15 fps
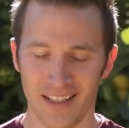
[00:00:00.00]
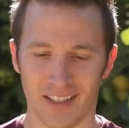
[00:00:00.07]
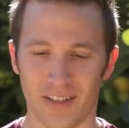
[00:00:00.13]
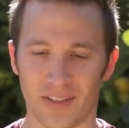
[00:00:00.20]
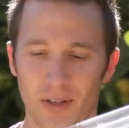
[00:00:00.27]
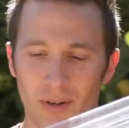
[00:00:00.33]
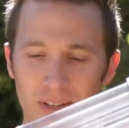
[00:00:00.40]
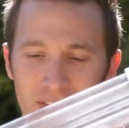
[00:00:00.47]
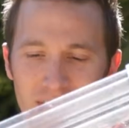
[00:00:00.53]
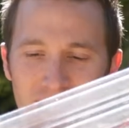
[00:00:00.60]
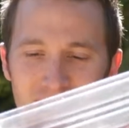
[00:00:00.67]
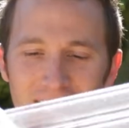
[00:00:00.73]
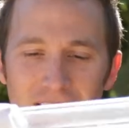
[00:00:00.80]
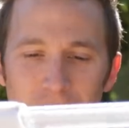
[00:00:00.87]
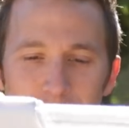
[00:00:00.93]
You'll notice
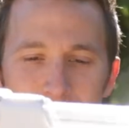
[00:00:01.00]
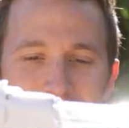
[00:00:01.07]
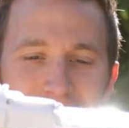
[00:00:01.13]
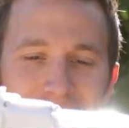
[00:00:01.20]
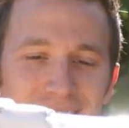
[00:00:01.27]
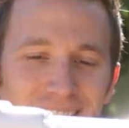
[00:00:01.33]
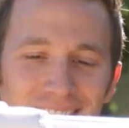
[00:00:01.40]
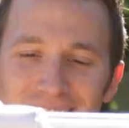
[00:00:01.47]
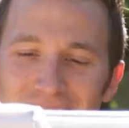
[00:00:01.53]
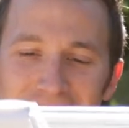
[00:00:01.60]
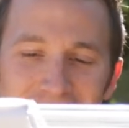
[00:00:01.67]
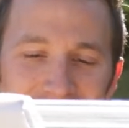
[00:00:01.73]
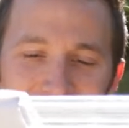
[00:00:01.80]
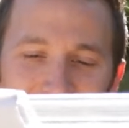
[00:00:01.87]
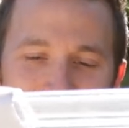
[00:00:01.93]
instead of being
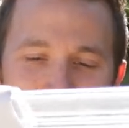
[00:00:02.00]
like